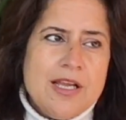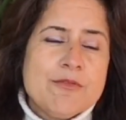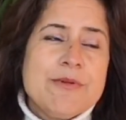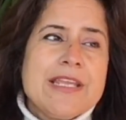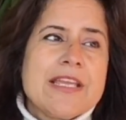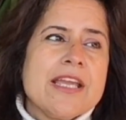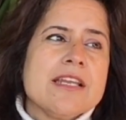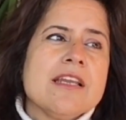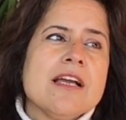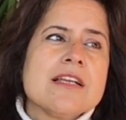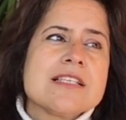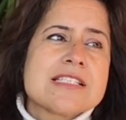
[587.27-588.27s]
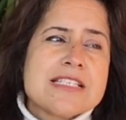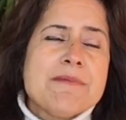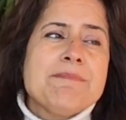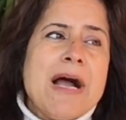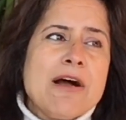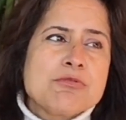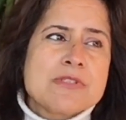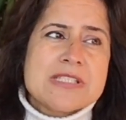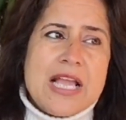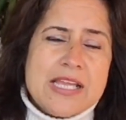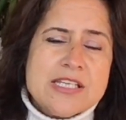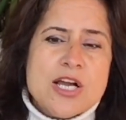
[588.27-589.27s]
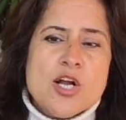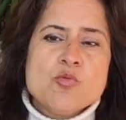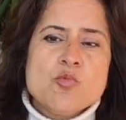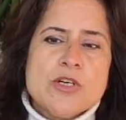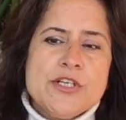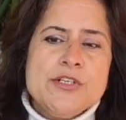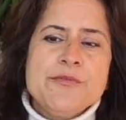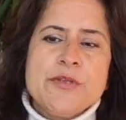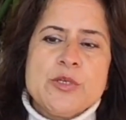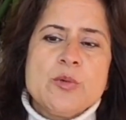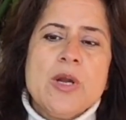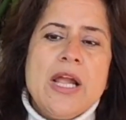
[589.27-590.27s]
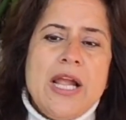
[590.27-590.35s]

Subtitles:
We can step outside our worldview